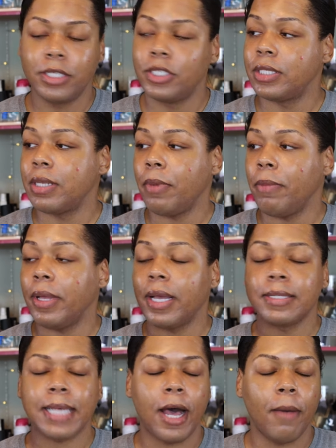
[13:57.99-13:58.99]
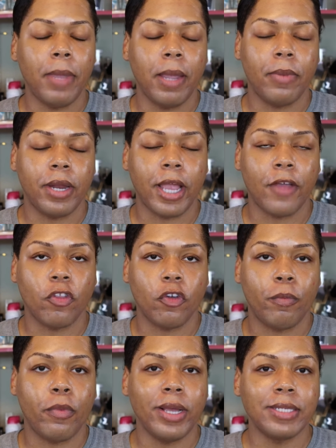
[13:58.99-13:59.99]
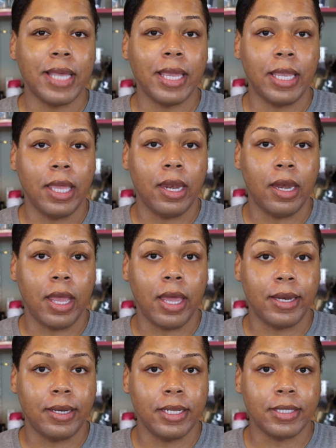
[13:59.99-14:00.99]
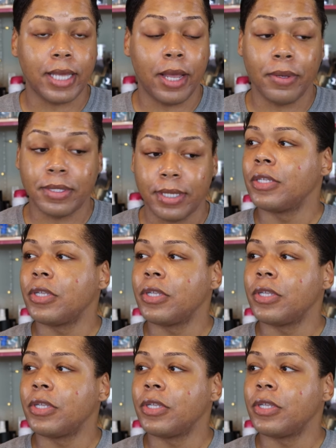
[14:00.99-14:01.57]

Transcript: just simply because I'll be able to gather the points and get it at a discount.